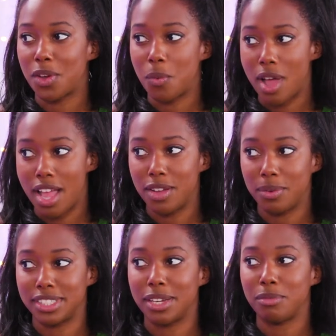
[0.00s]
a
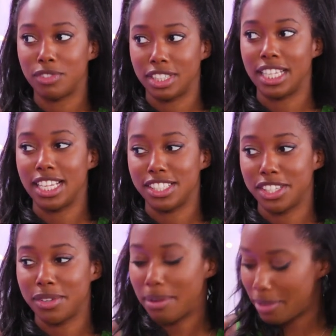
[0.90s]
while, which yeah. I'm really
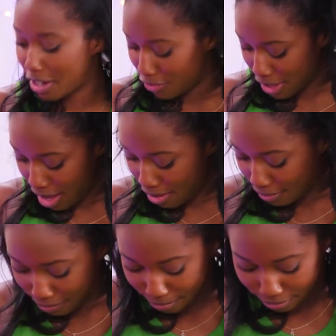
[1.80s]
into. I'm here for that.
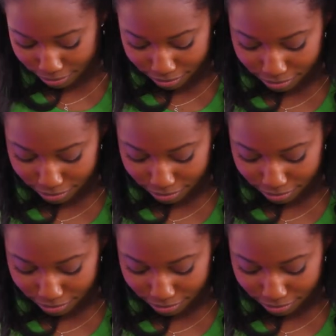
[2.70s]
I